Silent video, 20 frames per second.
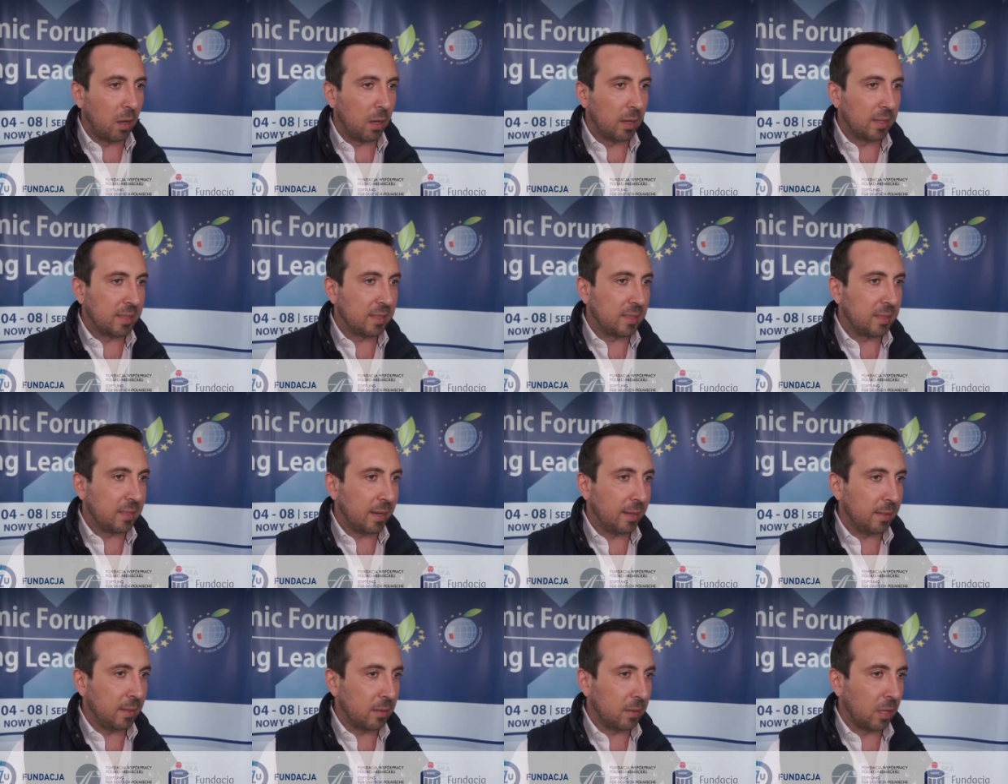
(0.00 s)
let's
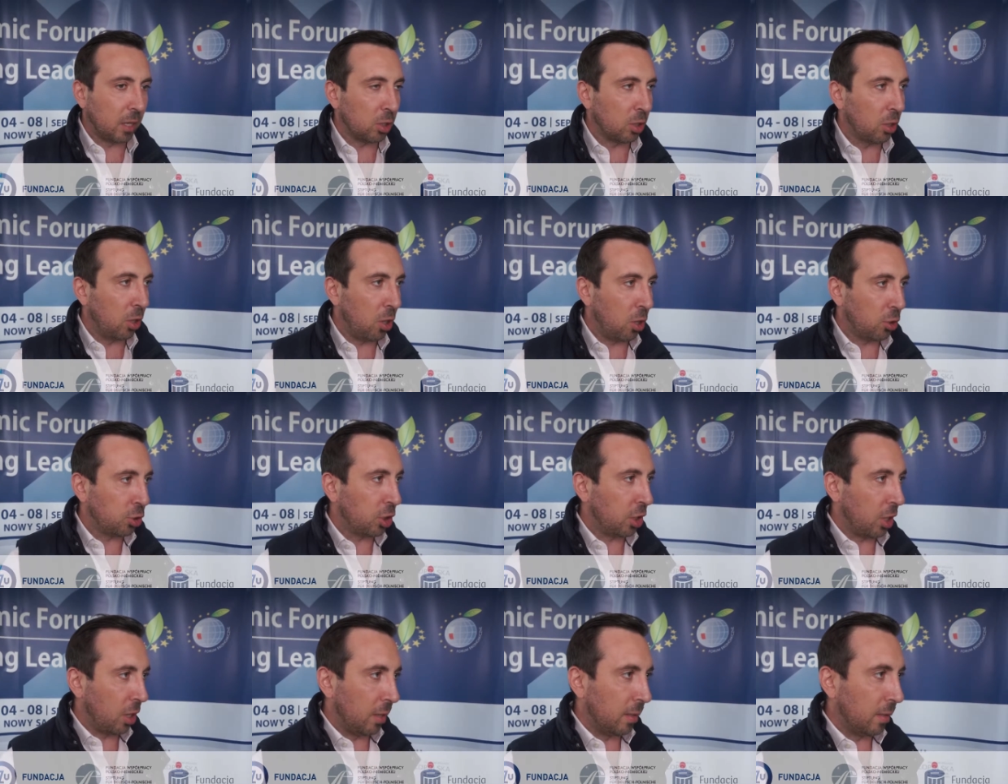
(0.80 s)
say
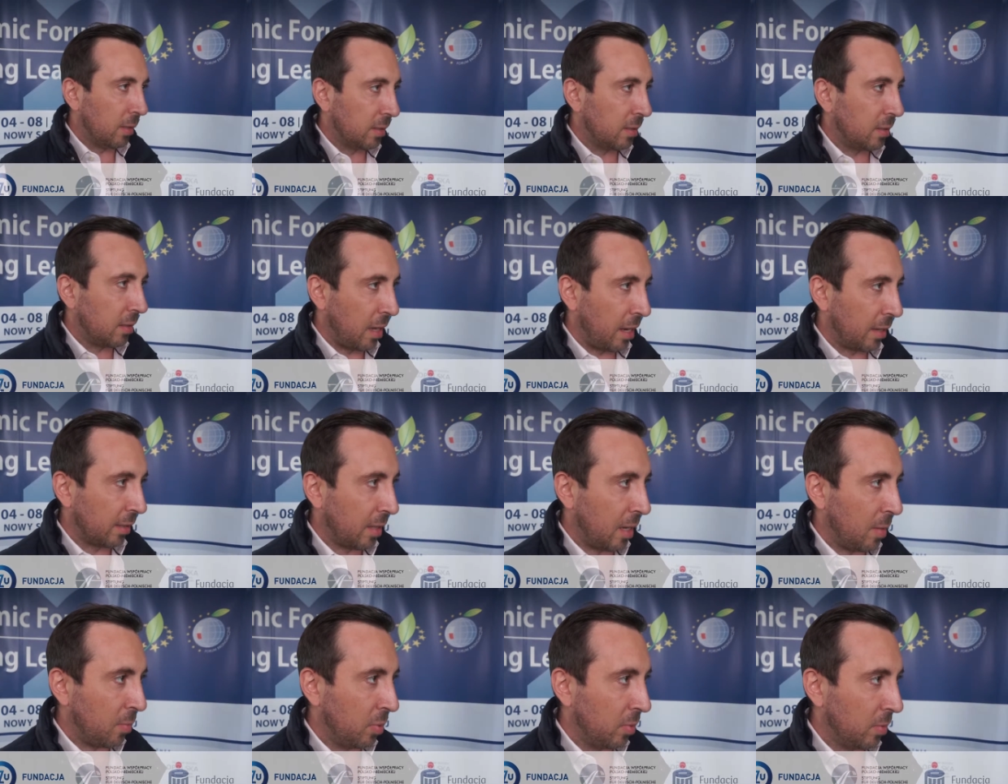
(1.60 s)
technological
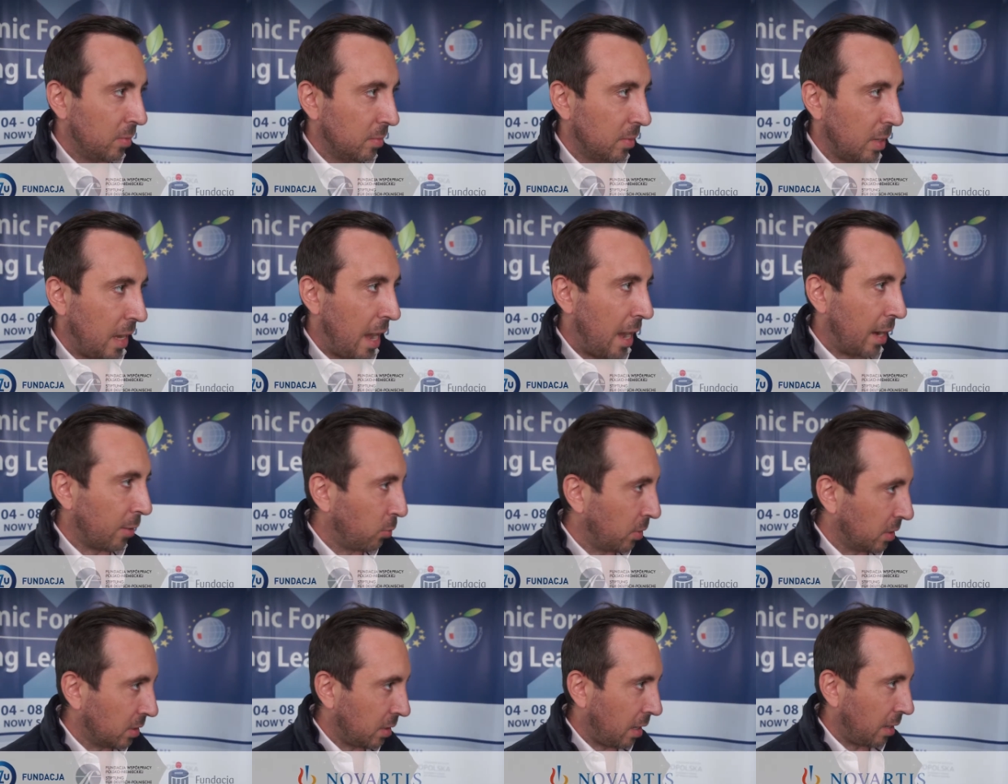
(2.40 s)
startup,
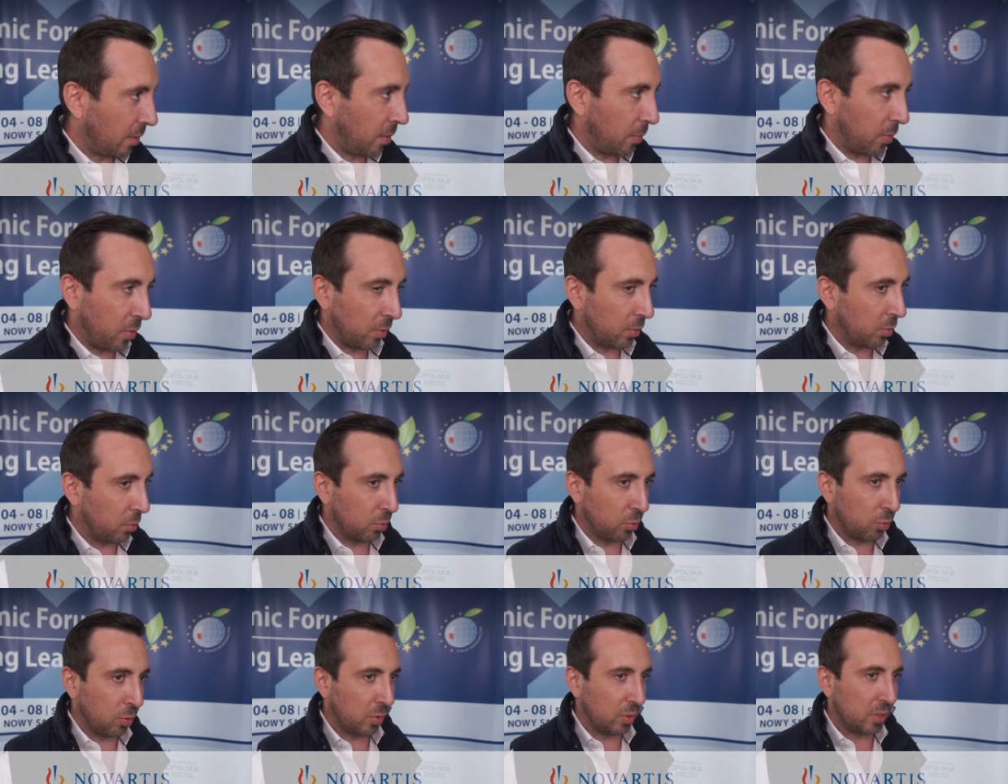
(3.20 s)
hardware startup, or
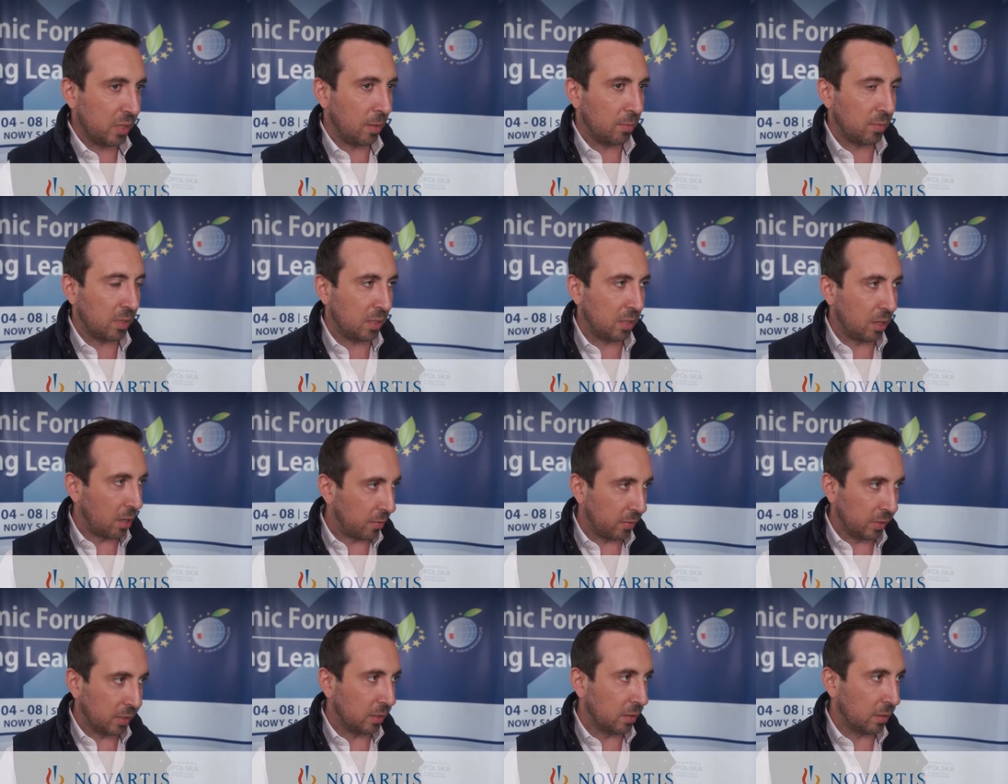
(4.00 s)
you do some
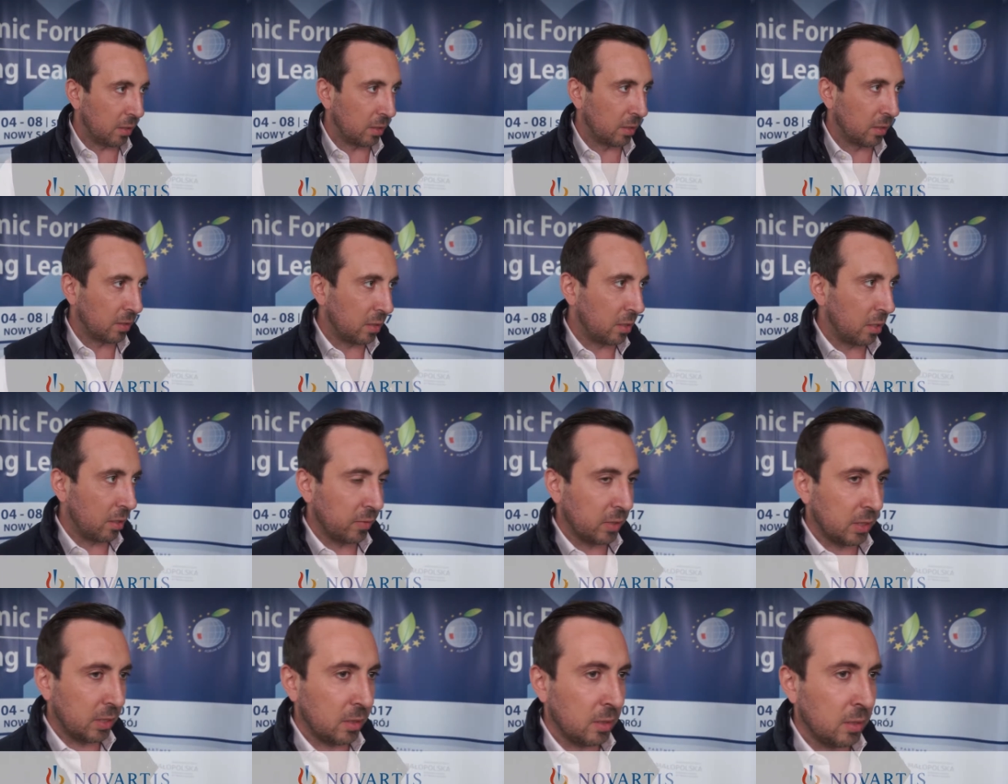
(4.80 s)
service, internet
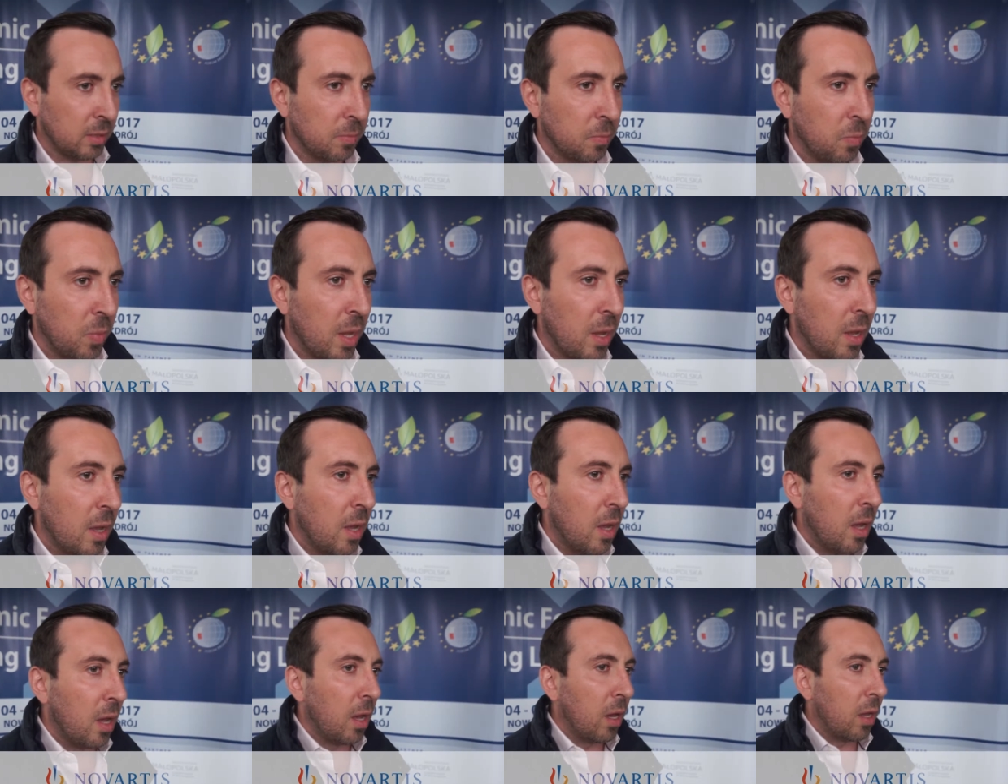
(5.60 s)
services,
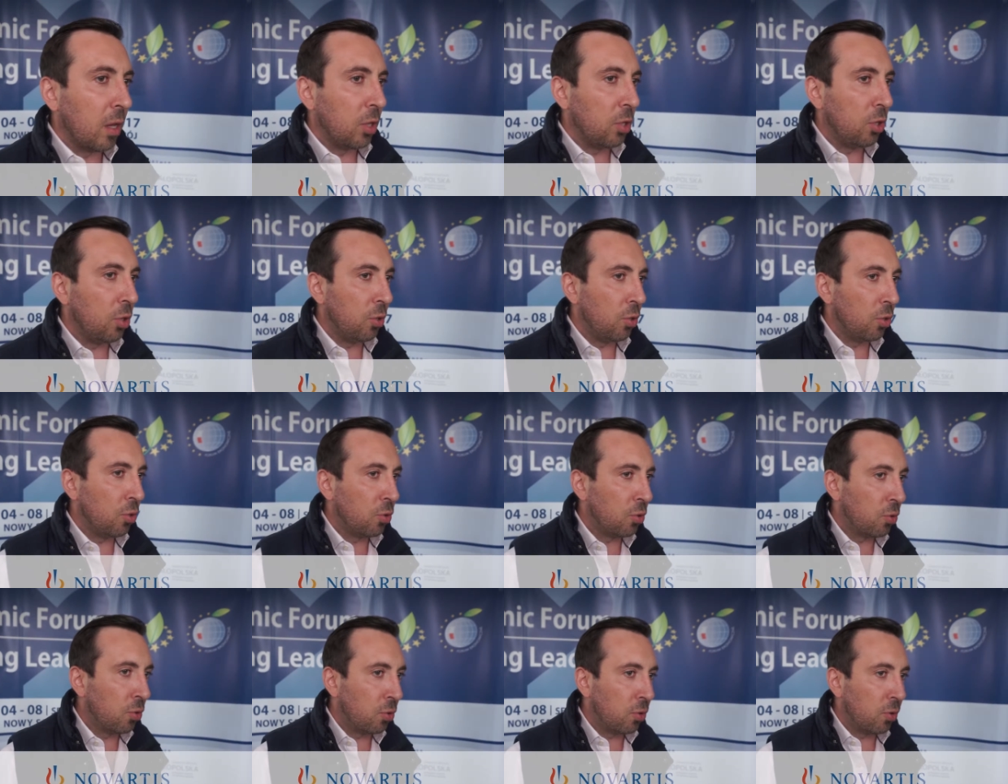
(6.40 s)

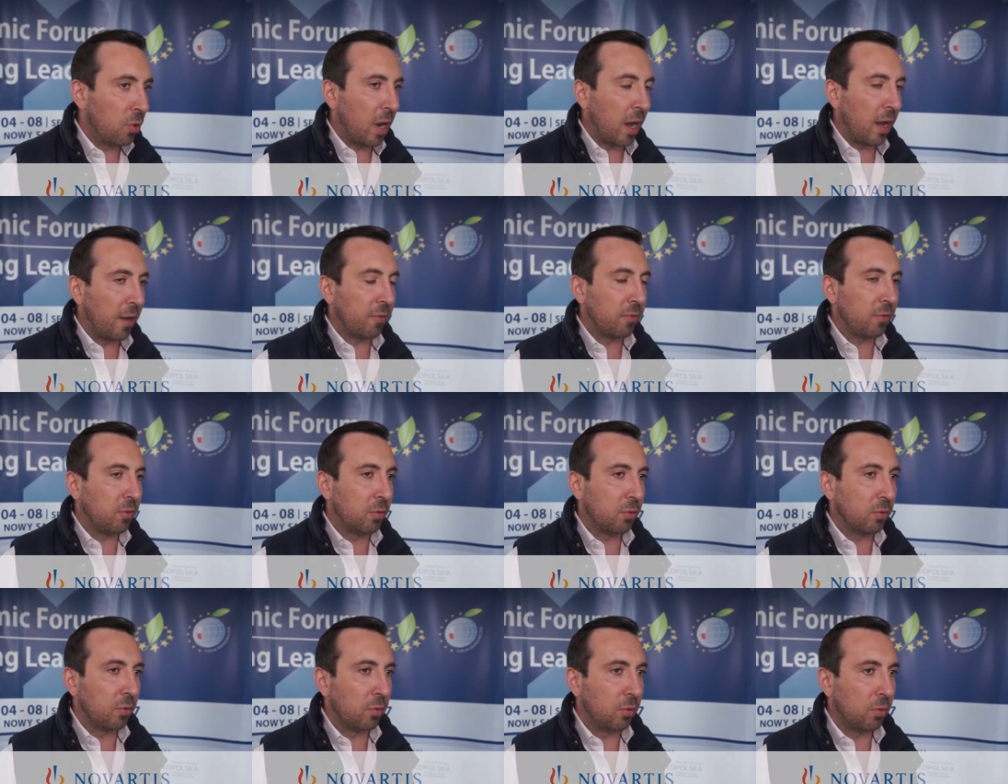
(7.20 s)
you have
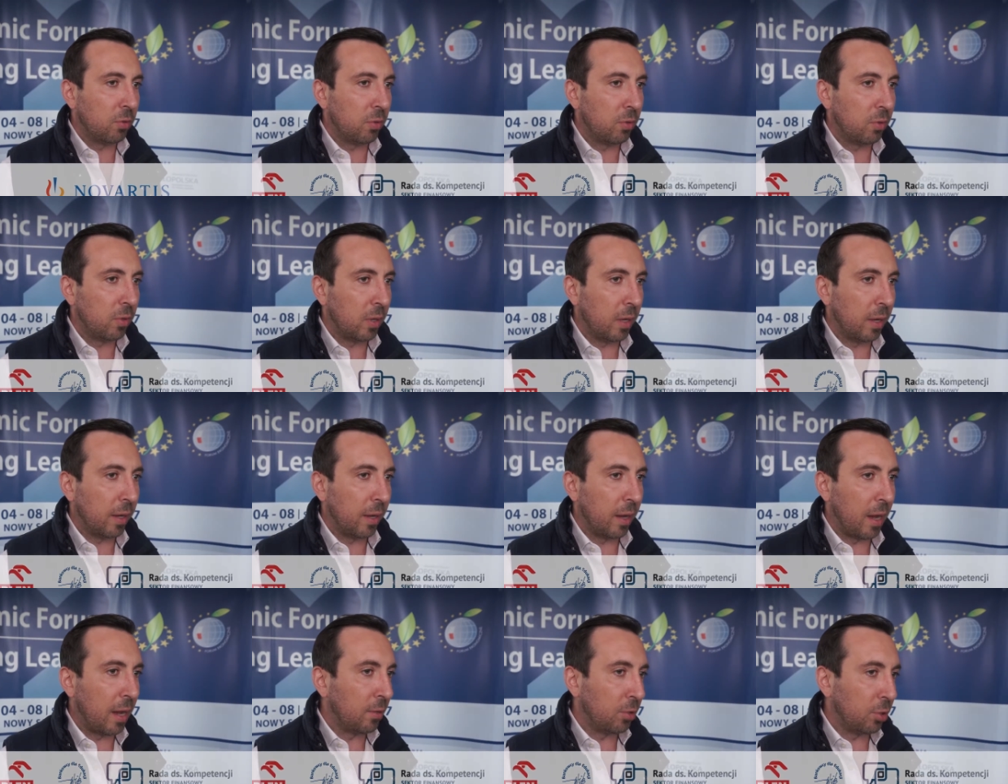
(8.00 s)
to,
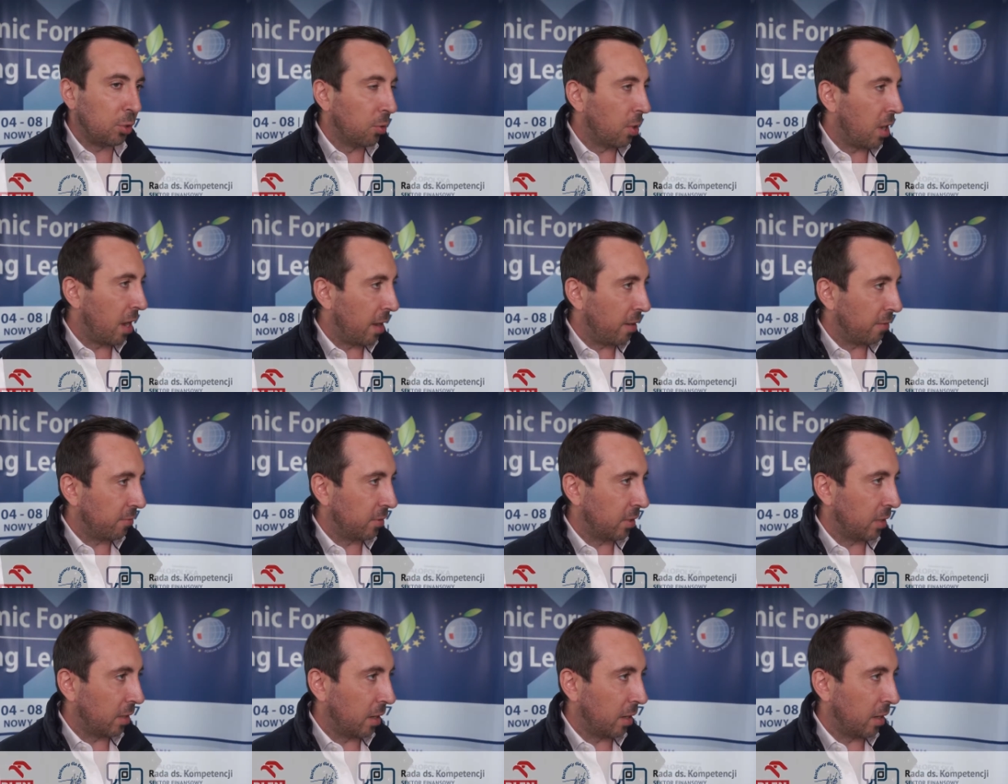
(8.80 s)
and you have